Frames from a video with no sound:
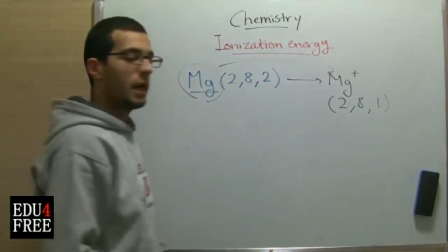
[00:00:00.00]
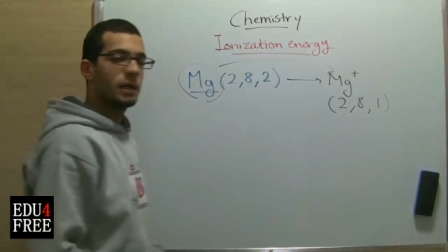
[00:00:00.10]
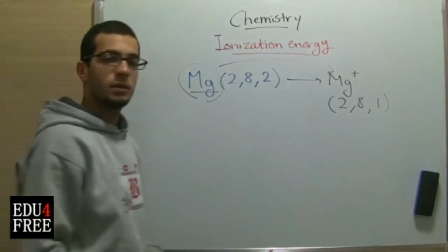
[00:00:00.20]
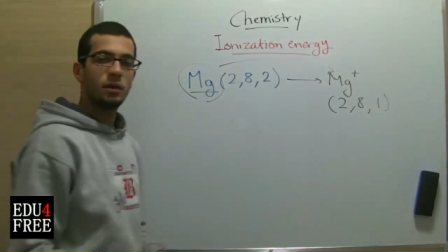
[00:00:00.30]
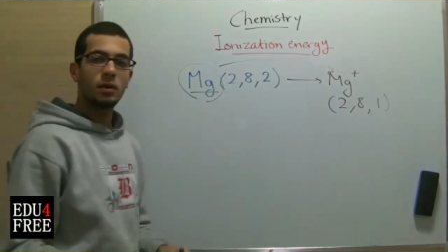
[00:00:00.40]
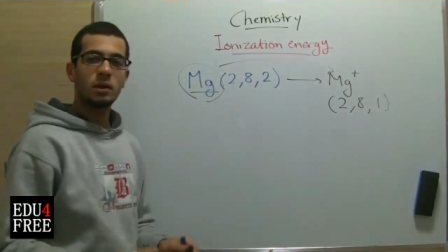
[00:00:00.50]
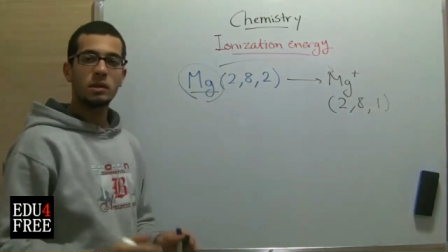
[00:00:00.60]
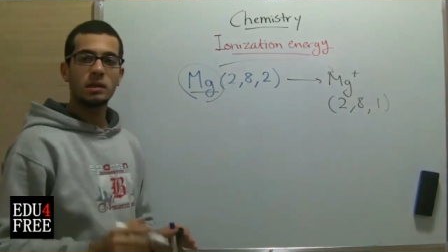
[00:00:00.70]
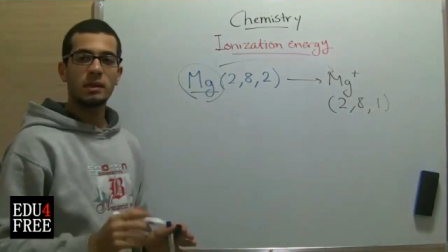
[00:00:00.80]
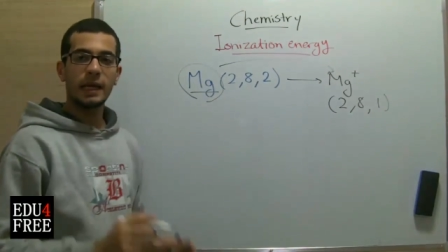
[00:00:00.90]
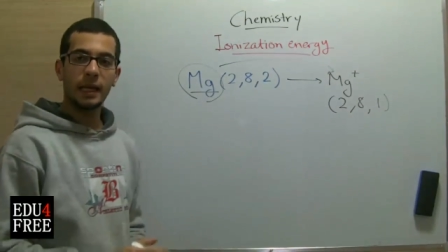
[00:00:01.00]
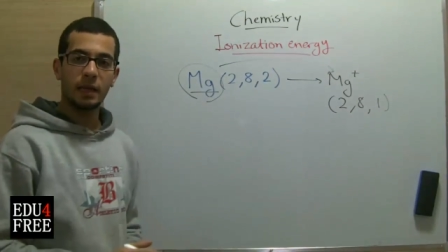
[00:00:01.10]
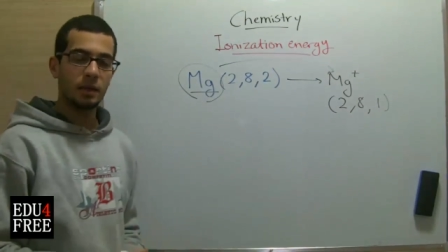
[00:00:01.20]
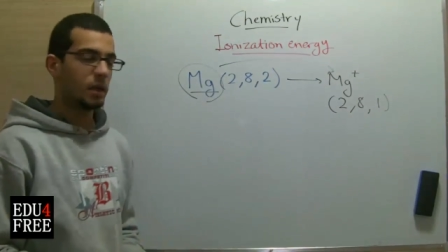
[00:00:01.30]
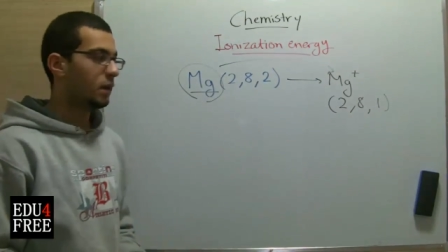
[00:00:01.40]
and there is a
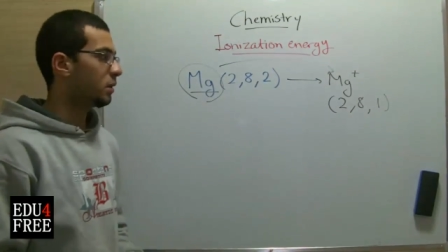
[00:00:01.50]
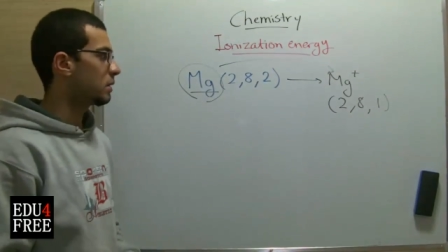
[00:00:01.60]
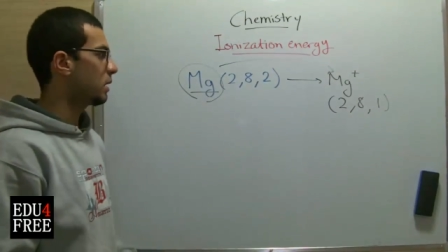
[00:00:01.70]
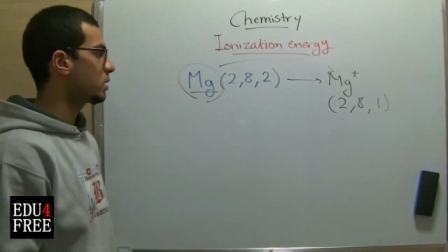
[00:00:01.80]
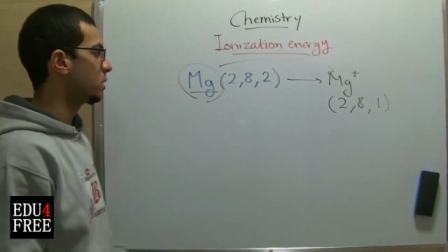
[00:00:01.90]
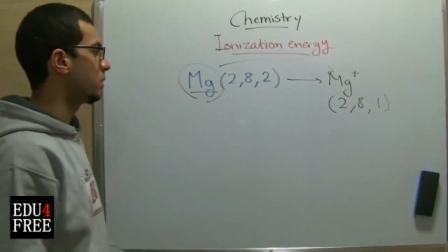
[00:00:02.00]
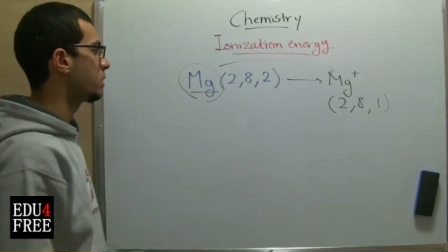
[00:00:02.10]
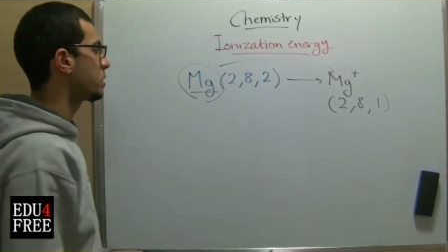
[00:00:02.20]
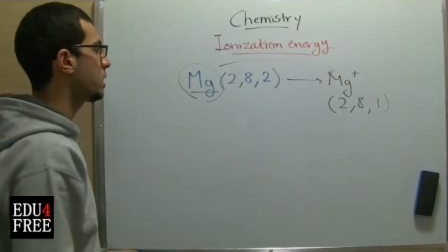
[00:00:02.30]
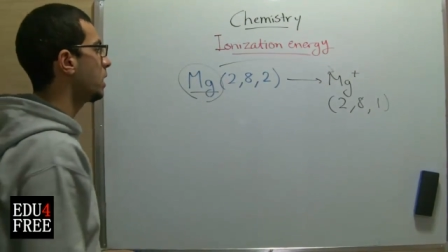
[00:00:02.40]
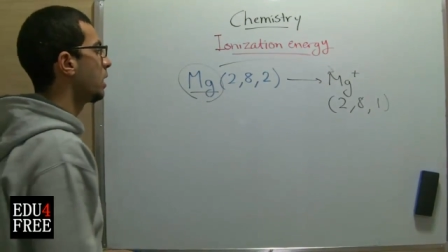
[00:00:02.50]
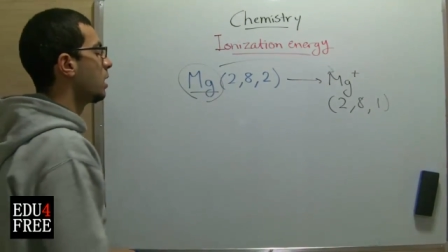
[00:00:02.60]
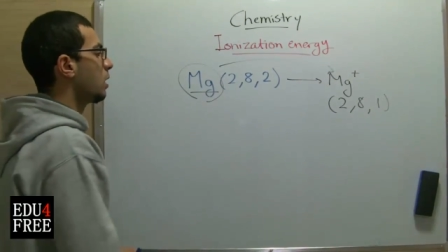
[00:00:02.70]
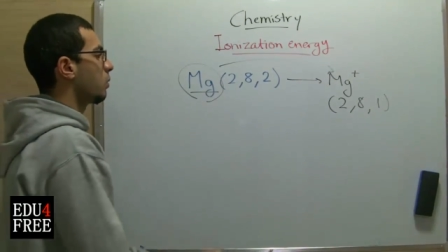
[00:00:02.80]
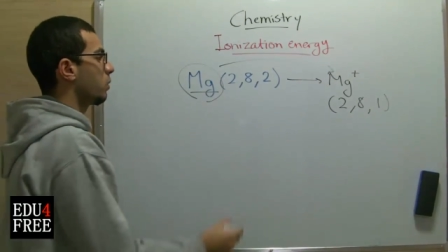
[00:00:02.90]
second ionization energy,
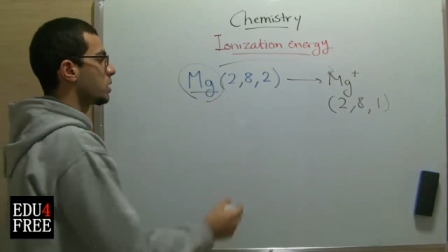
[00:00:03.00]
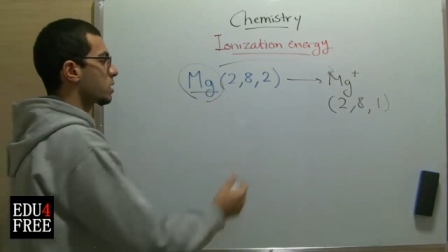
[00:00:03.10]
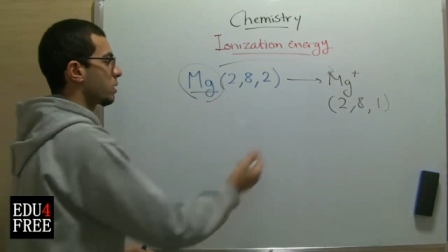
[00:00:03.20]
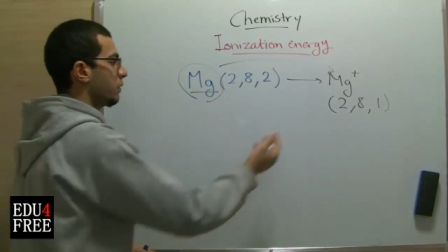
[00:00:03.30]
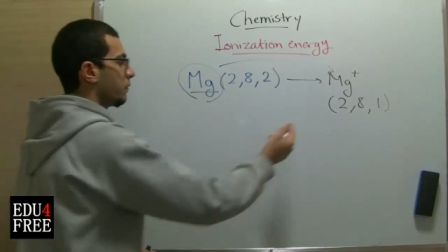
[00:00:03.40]
which